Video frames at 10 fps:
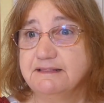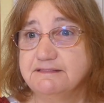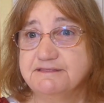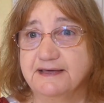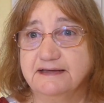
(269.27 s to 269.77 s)

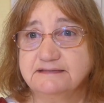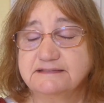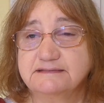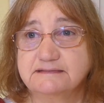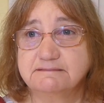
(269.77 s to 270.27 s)

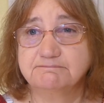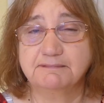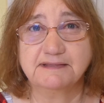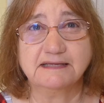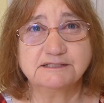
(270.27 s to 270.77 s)
That's
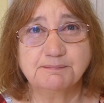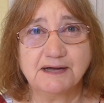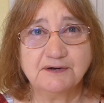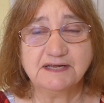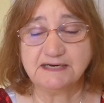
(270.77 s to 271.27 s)

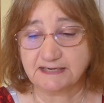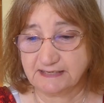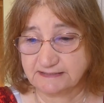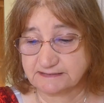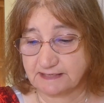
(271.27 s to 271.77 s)
about it, I guess.